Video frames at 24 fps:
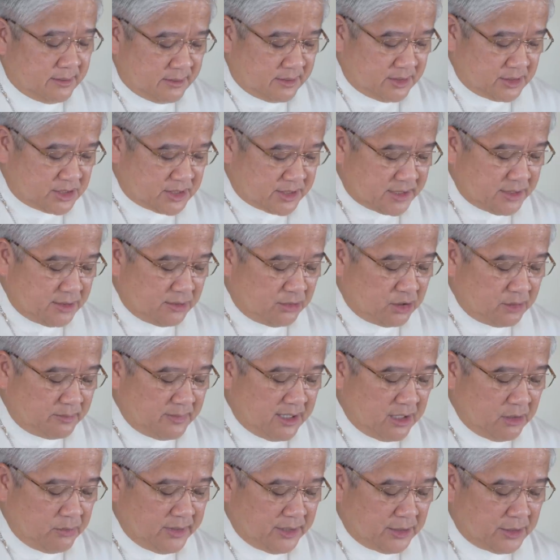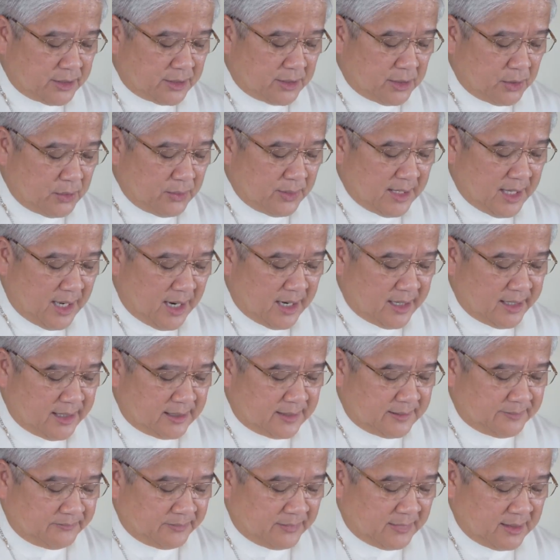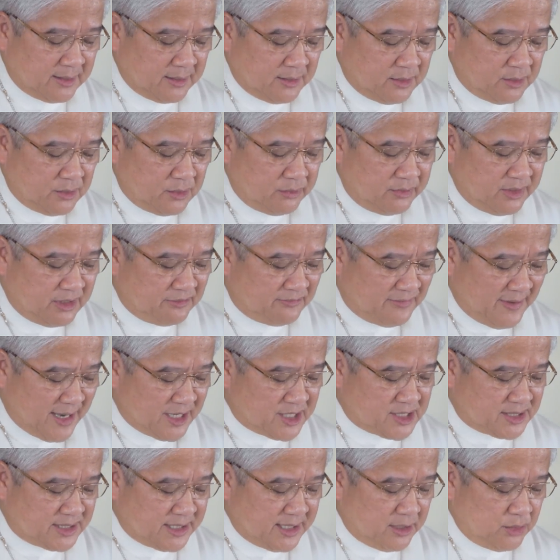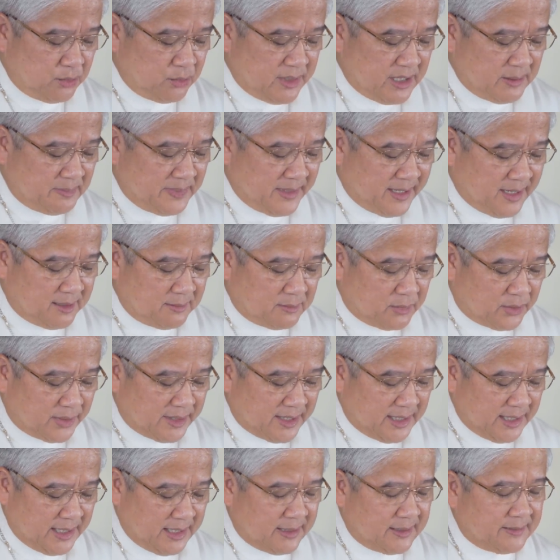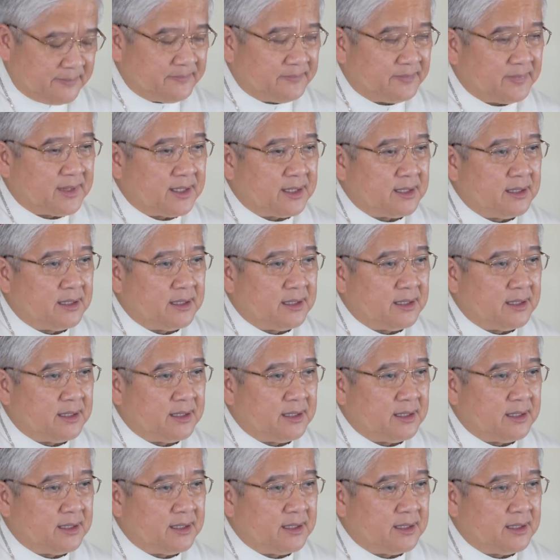Return to me with your whole heart, with fasting, weeping, and mourning.